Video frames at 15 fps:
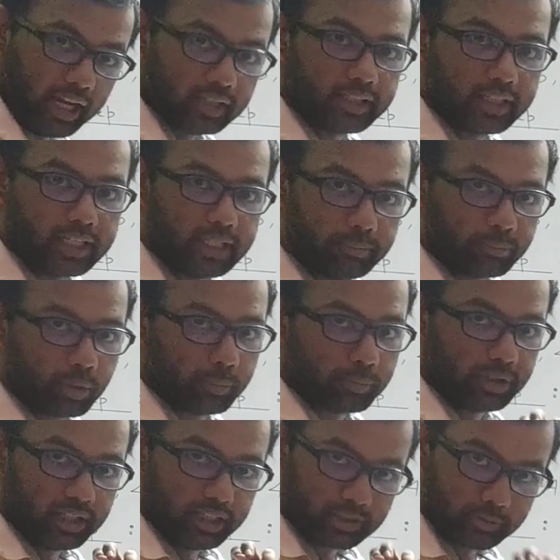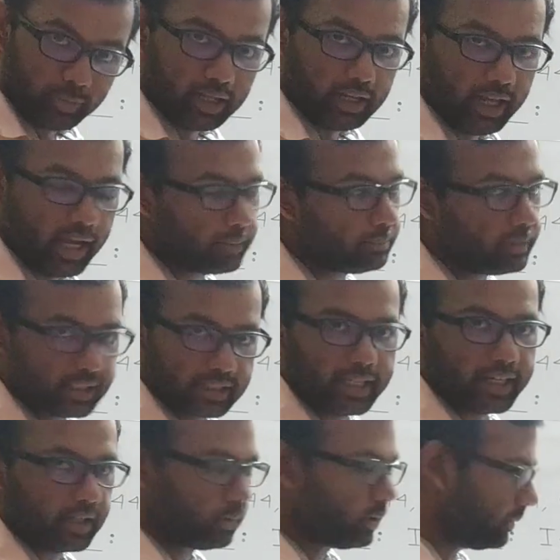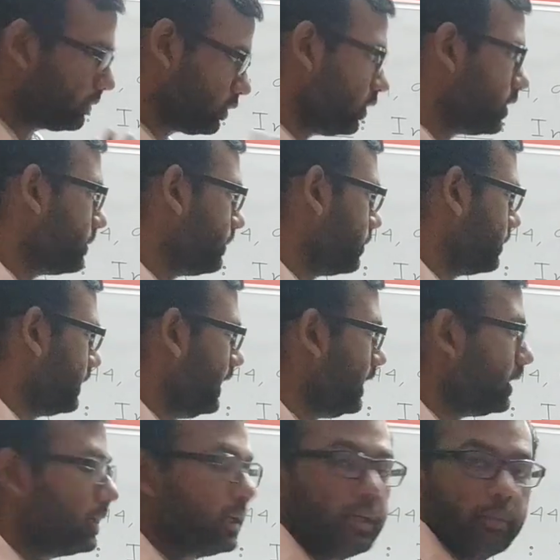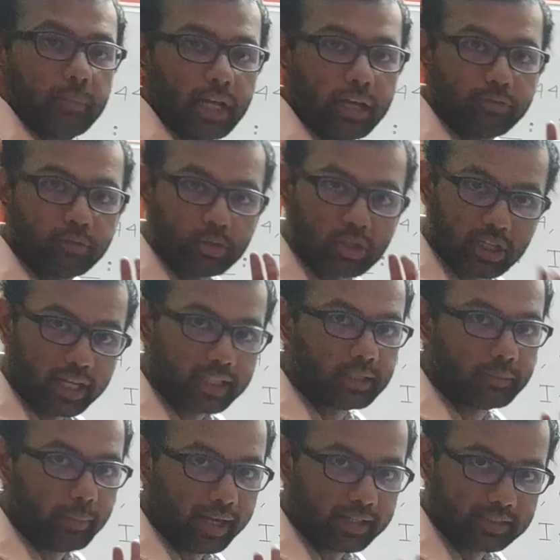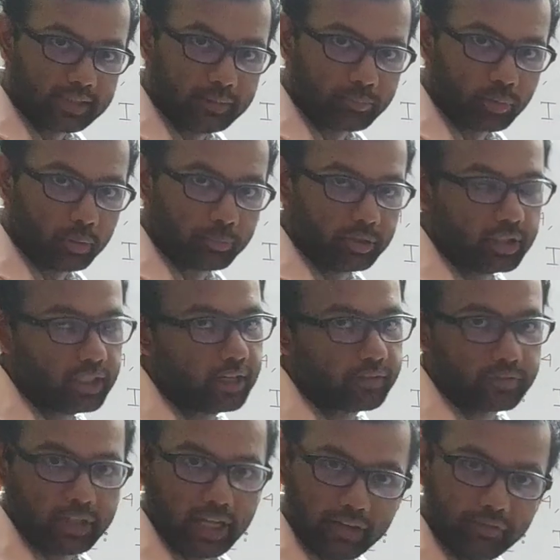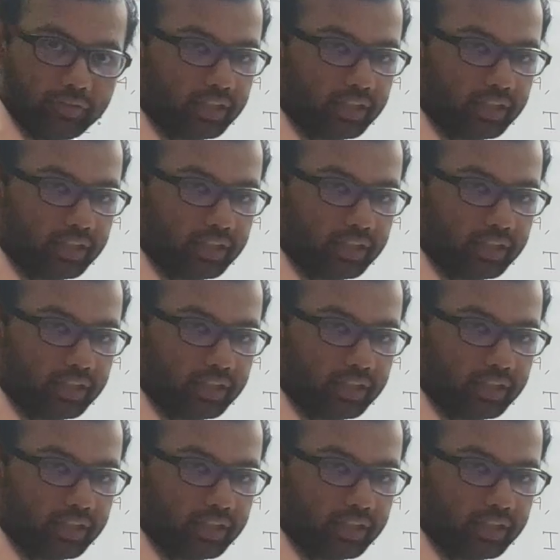the heap property as well. I missed that out. I'm sorry about that. But I have to check the max heap property after every